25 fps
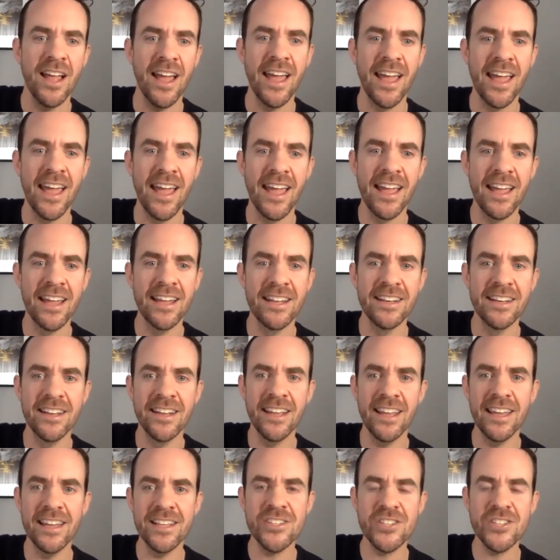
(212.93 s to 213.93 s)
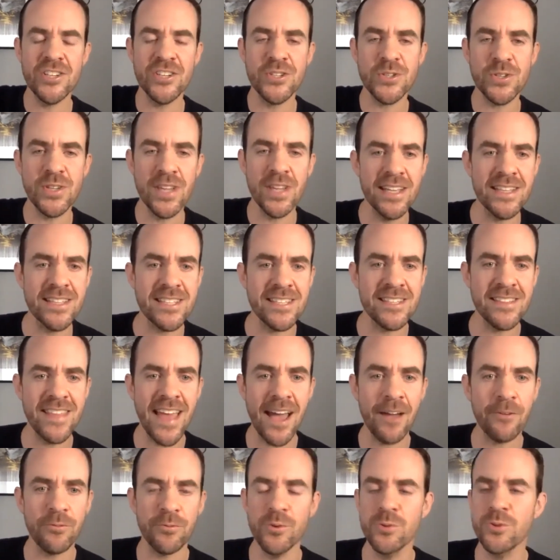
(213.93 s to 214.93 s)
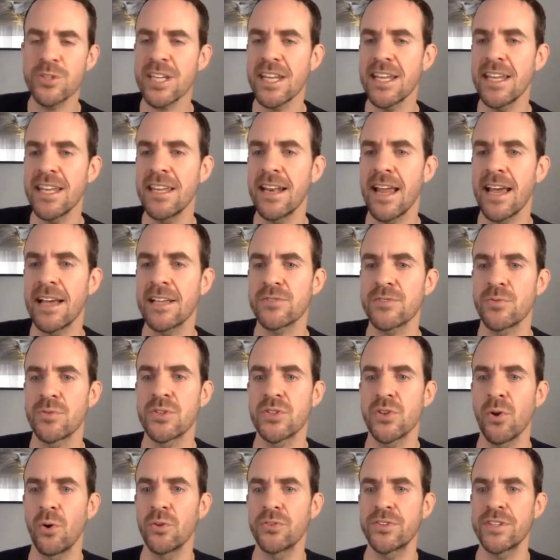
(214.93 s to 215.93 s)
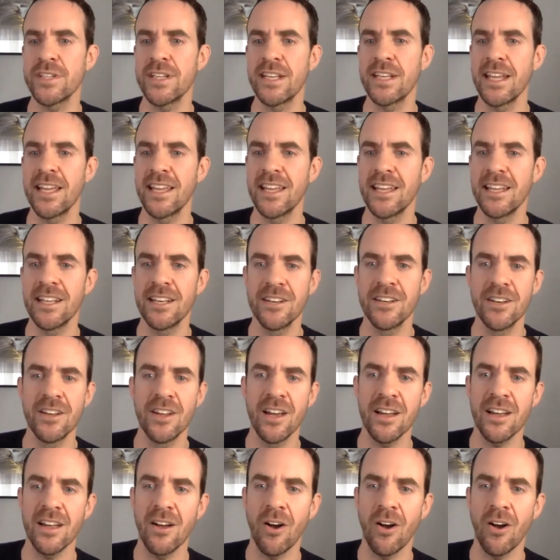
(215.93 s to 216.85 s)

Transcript: And it's that routine has resulted in